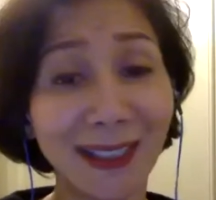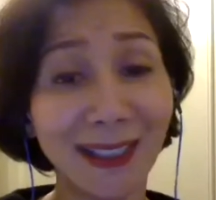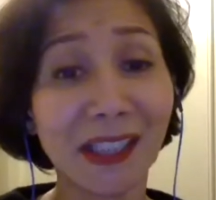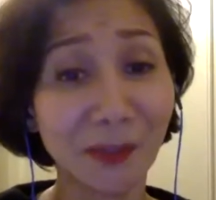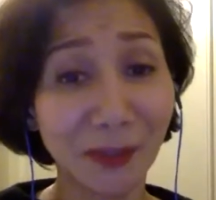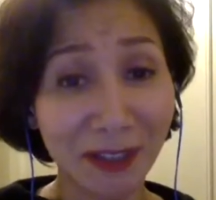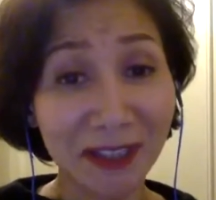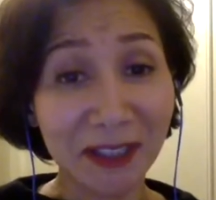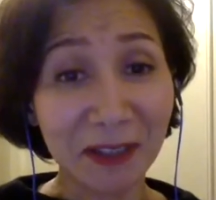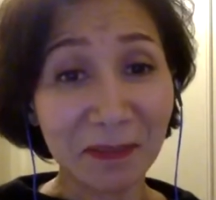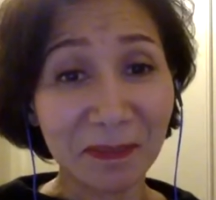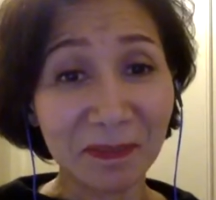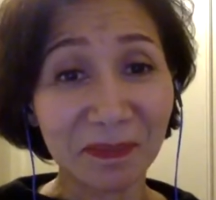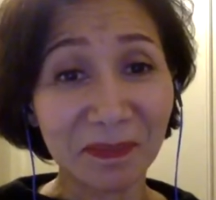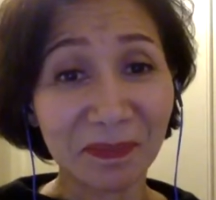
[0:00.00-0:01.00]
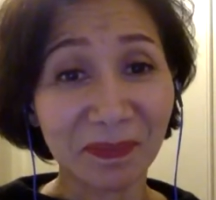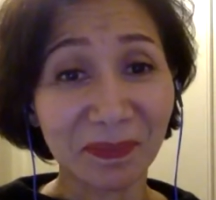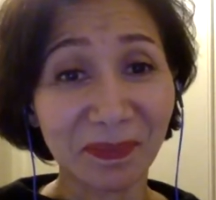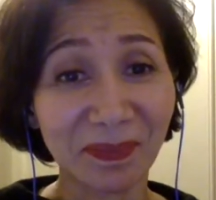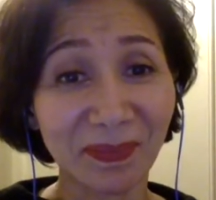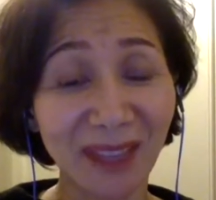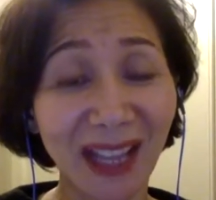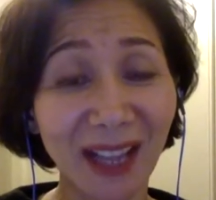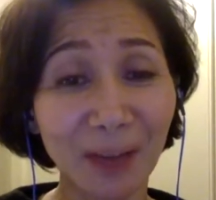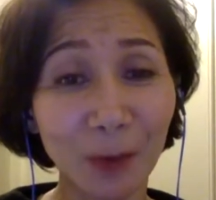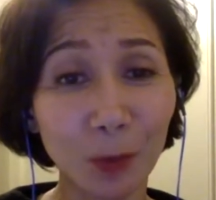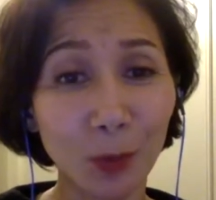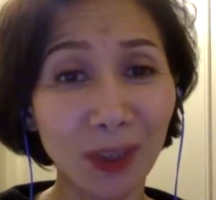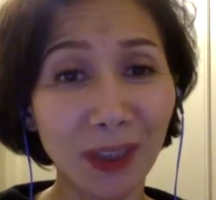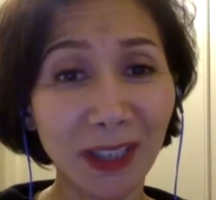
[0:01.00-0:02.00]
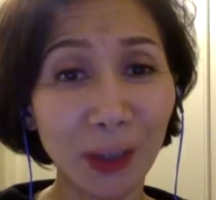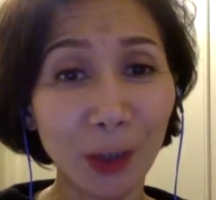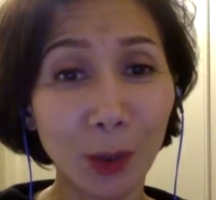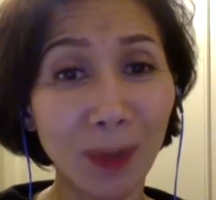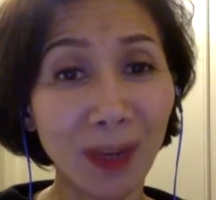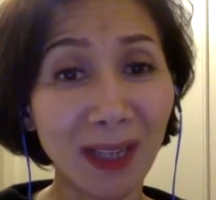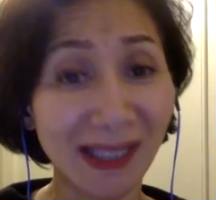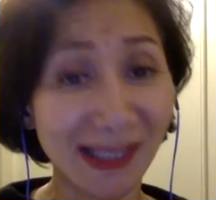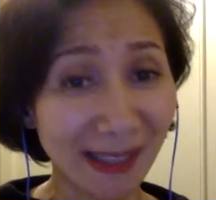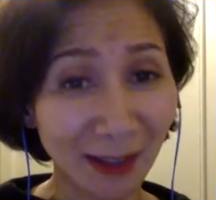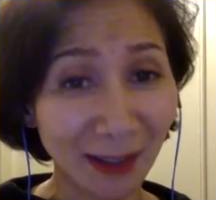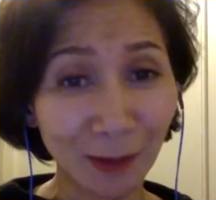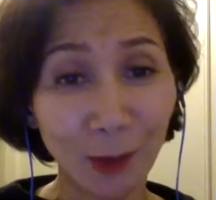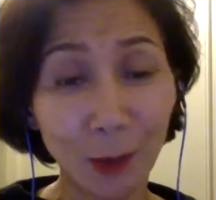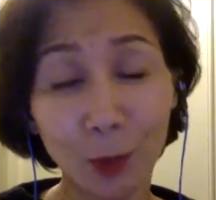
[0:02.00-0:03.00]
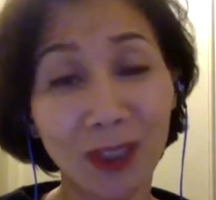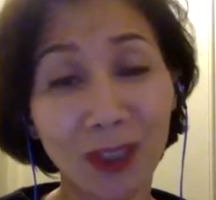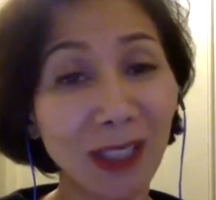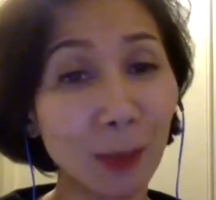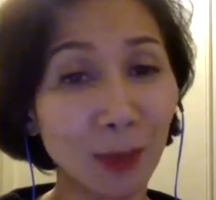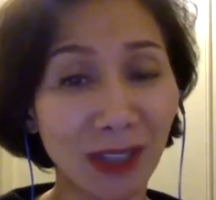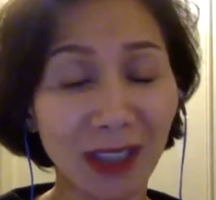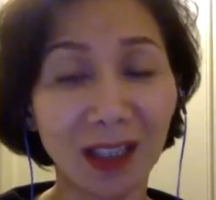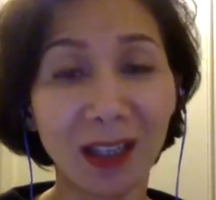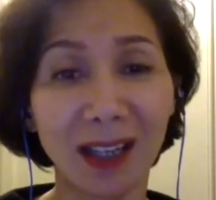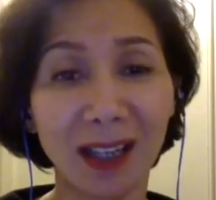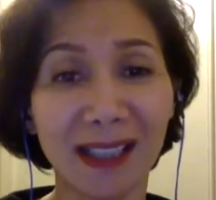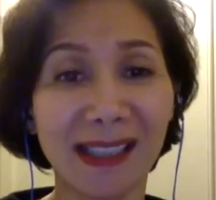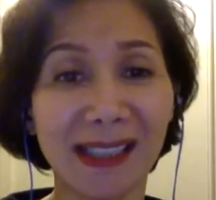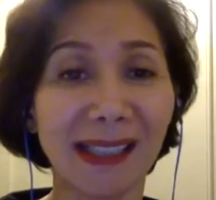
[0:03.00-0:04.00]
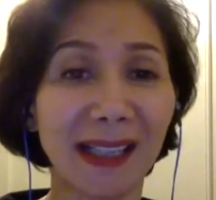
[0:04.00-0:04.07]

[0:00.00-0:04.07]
it's fear. And from working on myself and working with clients,